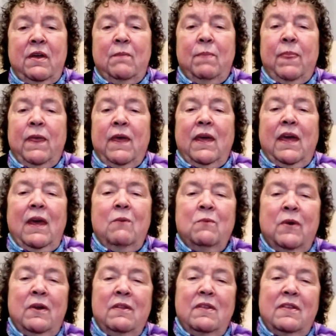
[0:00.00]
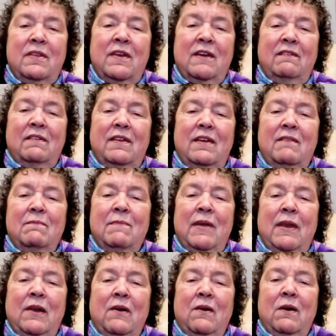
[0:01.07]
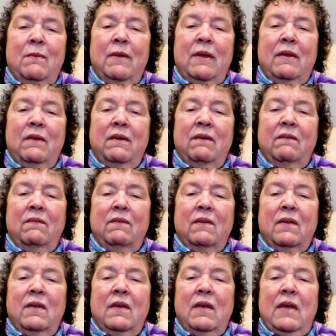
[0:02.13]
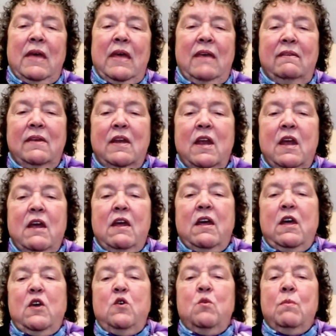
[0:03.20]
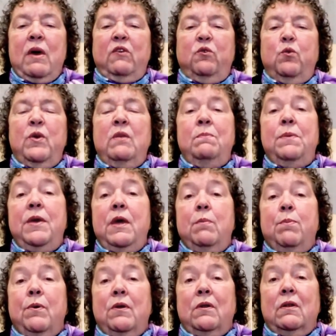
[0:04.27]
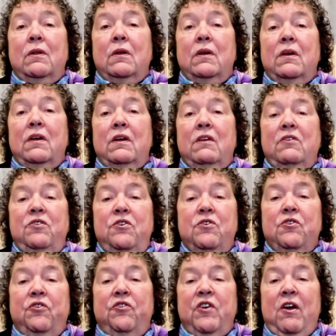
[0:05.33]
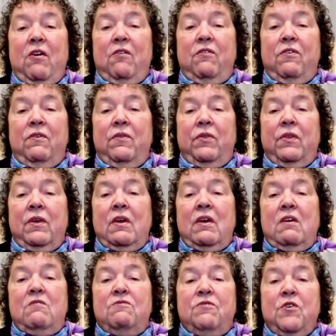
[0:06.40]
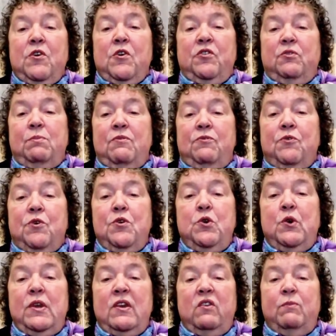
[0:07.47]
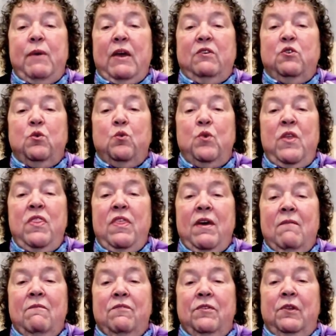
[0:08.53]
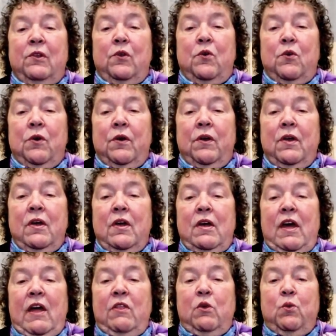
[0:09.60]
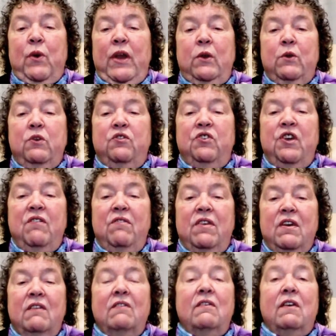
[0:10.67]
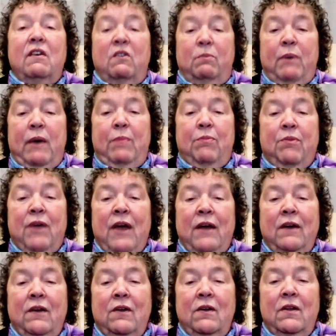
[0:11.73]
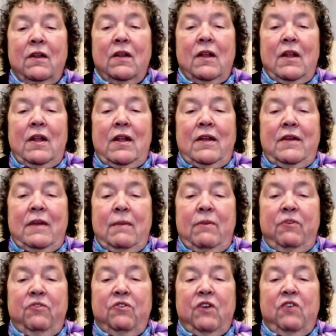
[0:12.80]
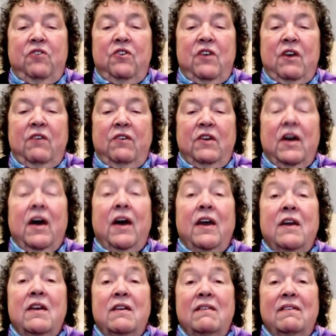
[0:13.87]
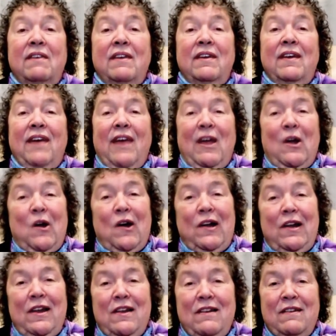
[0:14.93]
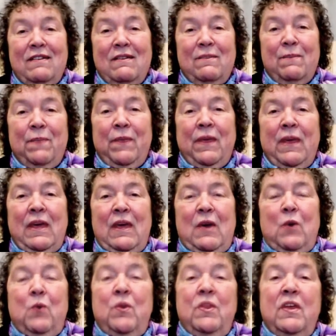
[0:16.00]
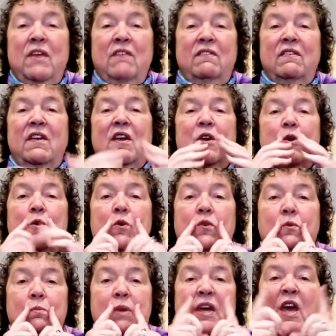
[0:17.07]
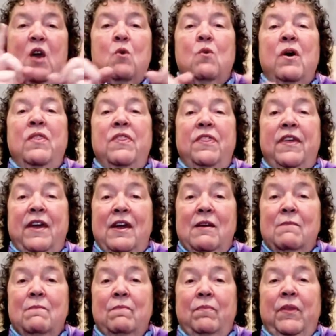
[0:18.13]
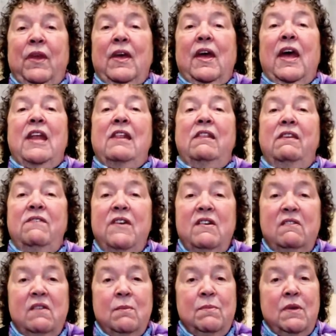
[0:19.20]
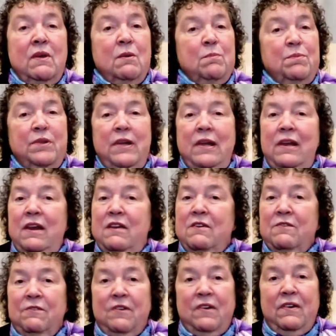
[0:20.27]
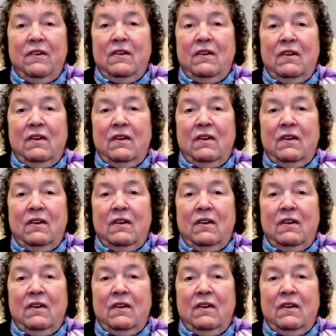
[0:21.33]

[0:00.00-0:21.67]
him. And one of the things that he made a comment of, he said, You must win people to yourself first before you can expect to win them for the Lord. And the way to achieve this is by practical demonstration of kindness and godliness when they see you speaking one thing and living something completely different,